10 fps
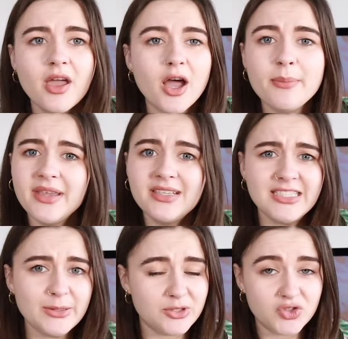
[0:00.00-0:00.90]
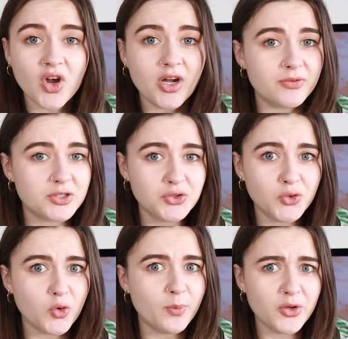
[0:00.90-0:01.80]
I mean, she was drunk for
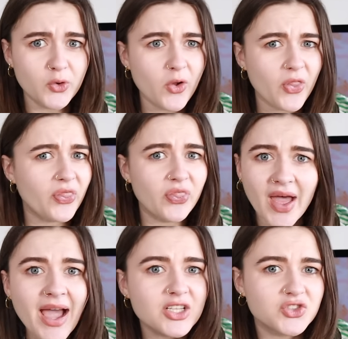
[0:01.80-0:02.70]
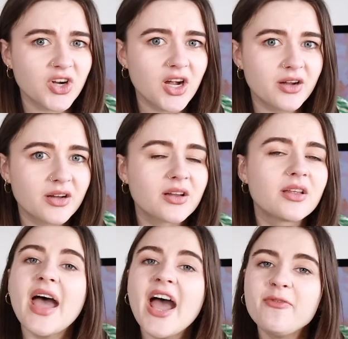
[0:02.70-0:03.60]
sure, but not that drunk.
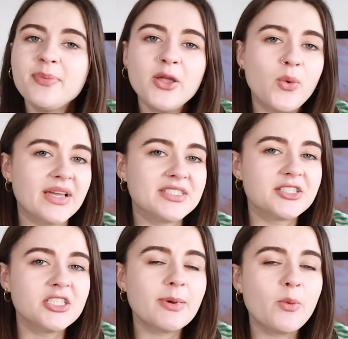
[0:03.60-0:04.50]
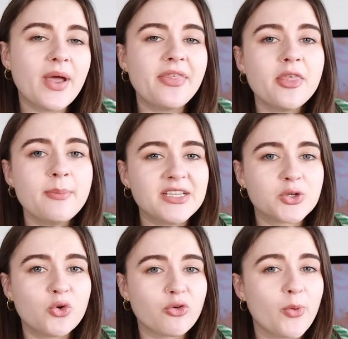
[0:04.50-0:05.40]
There have been questions about whether the
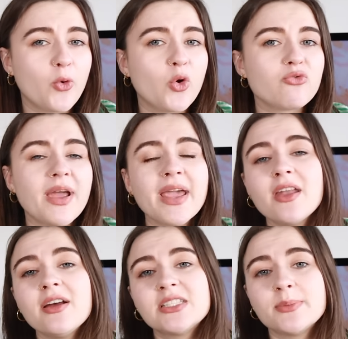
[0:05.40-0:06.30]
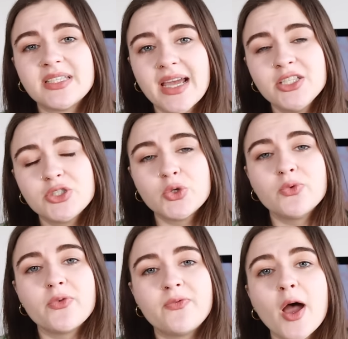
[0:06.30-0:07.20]
medical report recognised the potential
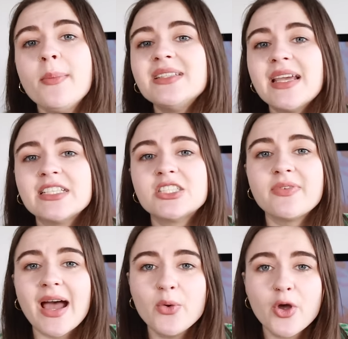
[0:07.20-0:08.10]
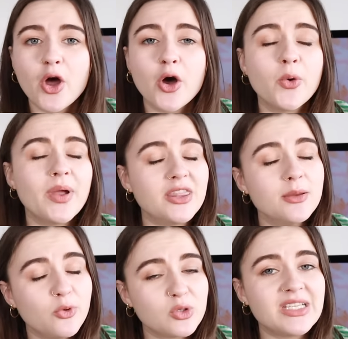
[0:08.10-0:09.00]
for fermentation of alcohol in the
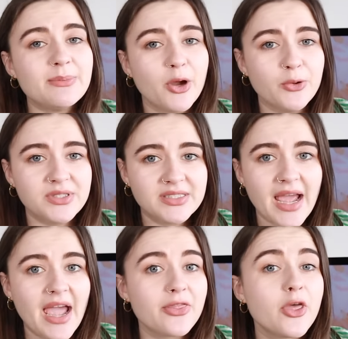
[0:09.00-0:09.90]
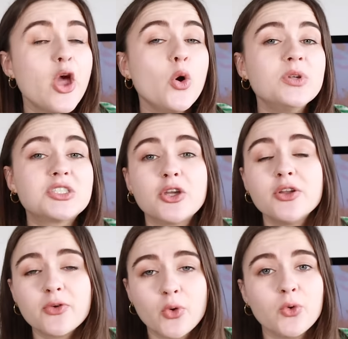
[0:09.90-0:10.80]
body post death, which could
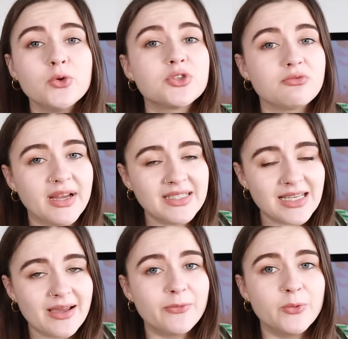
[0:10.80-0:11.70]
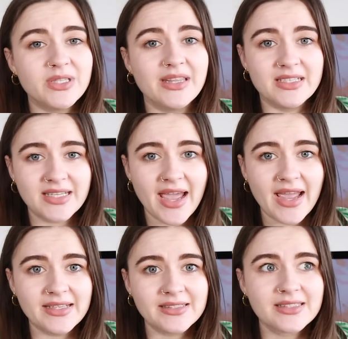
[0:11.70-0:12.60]
have caused raised levels in the
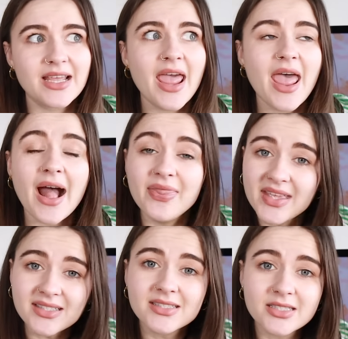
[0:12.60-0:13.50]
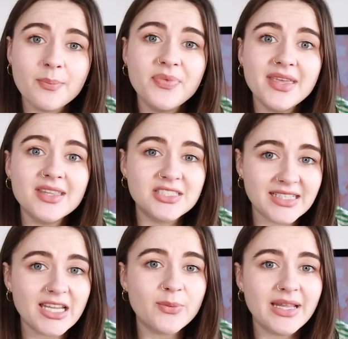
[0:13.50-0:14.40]
test. And this is something that
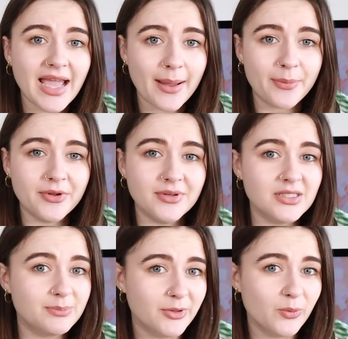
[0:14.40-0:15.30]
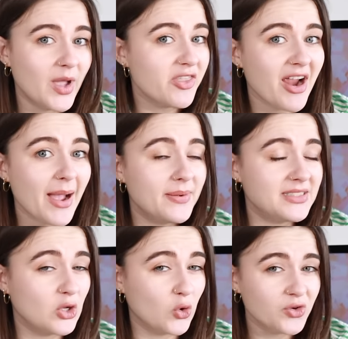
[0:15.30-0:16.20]
genuinely happens, but whether it happened
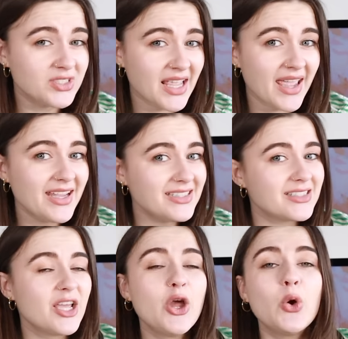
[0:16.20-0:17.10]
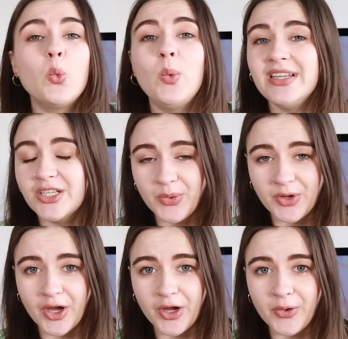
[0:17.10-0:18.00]
in Lauren's case, we don't
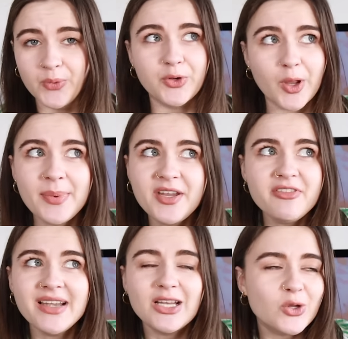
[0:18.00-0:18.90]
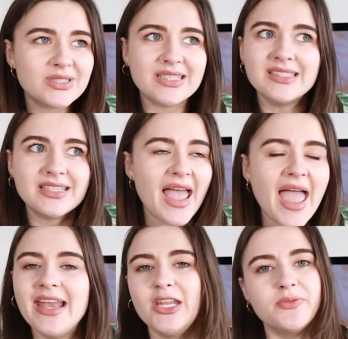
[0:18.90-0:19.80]
know. Nobody really looked into
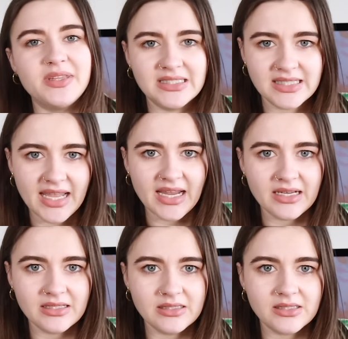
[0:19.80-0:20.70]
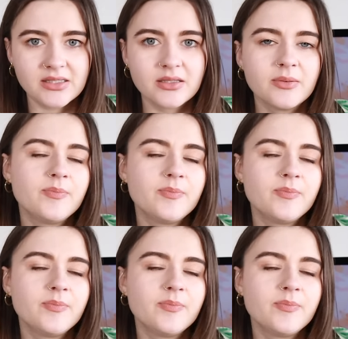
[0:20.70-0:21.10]
any of these things.